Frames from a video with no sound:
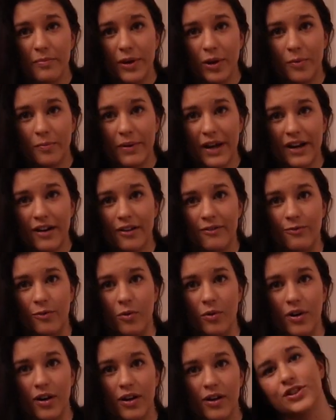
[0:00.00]
built better
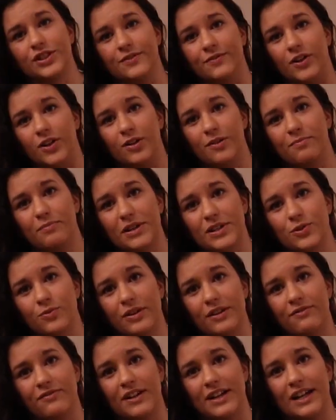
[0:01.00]
for? First of all, best
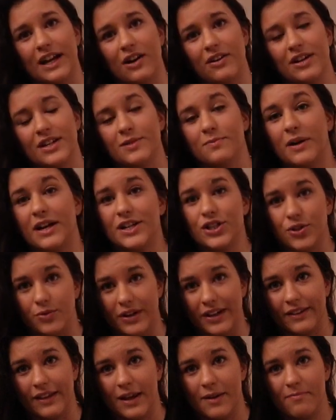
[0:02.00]
way to find out is by
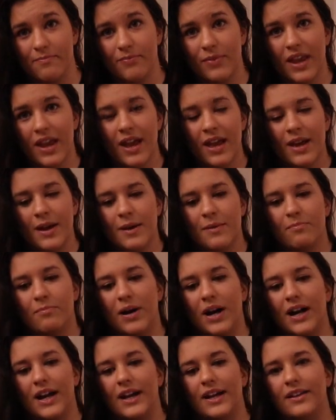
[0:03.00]
doing them.
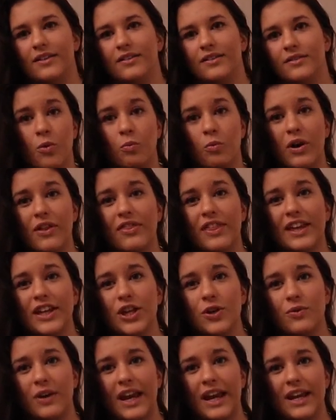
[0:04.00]
But one thing
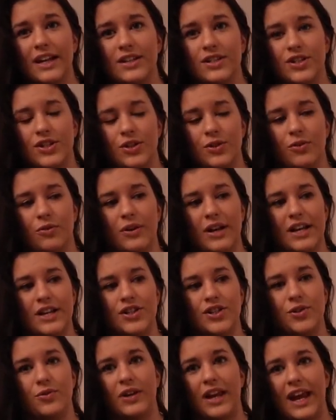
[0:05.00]
you can do
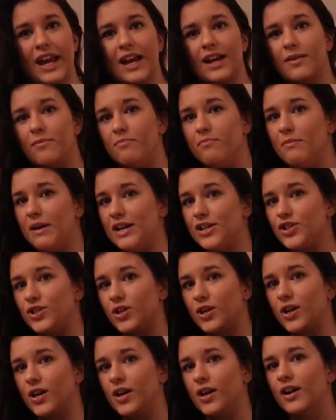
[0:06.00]
is you can
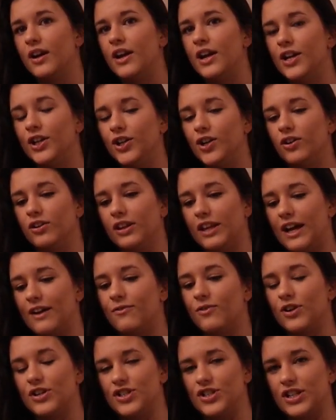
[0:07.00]
measure your
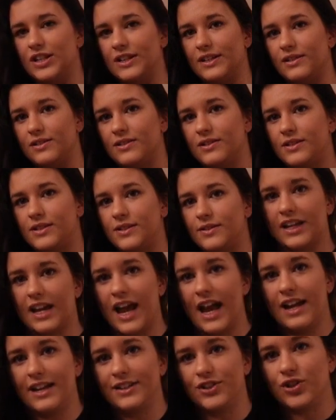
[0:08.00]
leverages to
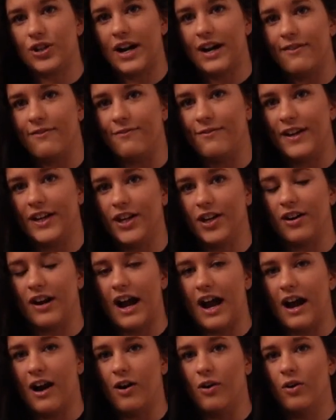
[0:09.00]
kind of try to figure
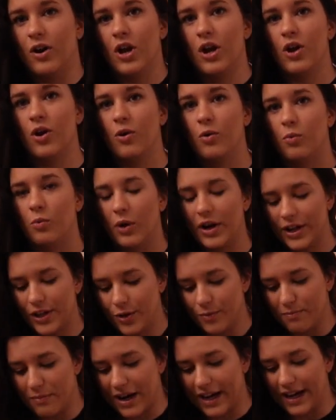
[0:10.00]
out what
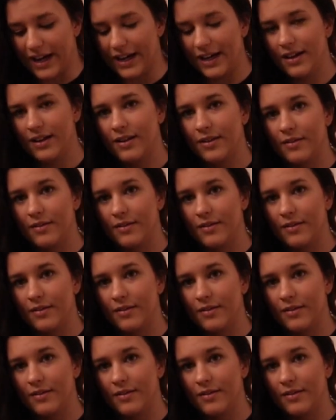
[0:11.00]
you might